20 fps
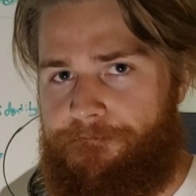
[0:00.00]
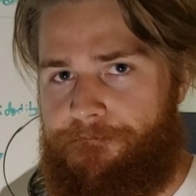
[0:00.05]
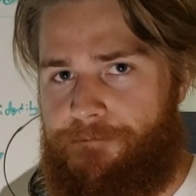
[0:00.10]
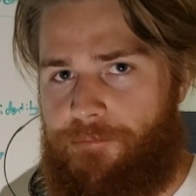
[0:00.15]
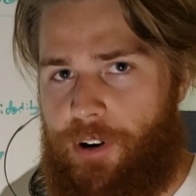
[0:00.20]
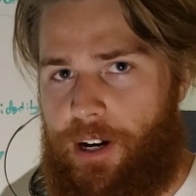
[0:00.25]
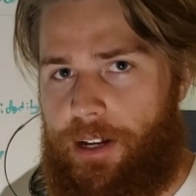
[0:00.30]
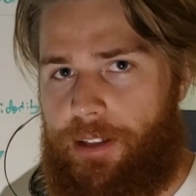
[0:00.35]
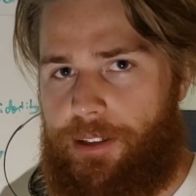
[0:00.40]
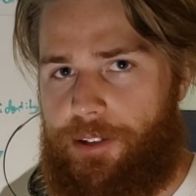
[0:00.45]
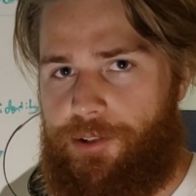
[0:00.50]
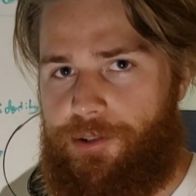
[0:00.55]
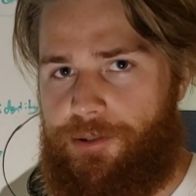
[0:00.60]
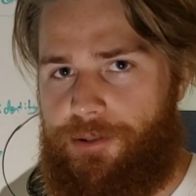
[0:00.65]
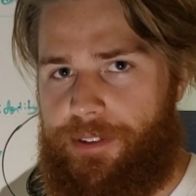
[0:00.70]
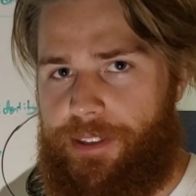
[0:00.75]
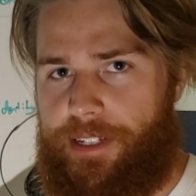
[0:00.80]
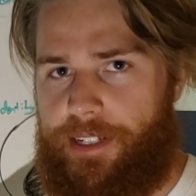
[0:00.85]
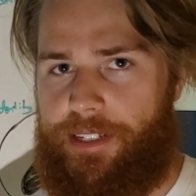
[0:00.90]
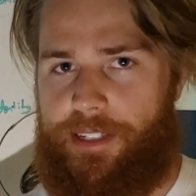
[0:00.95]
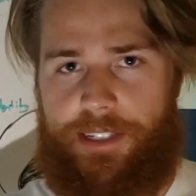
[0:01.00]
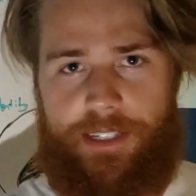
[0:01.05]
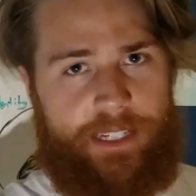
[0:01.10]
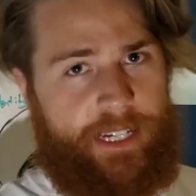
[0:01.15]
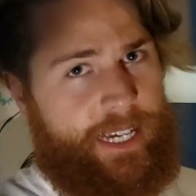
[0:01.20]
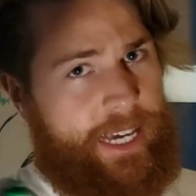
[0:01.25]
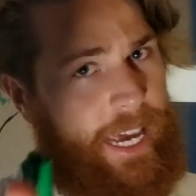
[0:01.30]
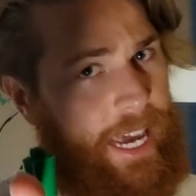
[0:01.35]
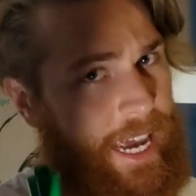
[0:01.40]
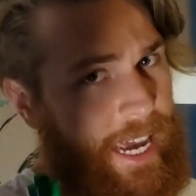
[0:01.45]
Well, the truth is, you
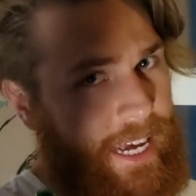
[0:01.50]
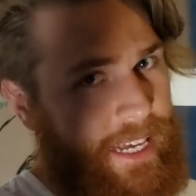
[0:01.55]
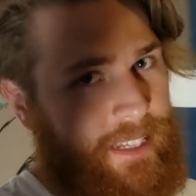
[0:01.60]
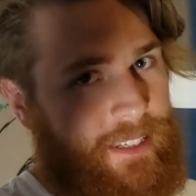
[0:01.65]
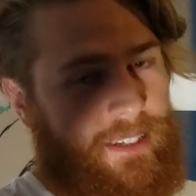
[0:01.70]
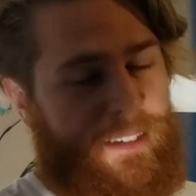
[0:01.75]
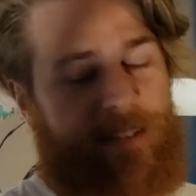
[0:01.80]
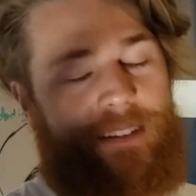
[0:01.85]
can't.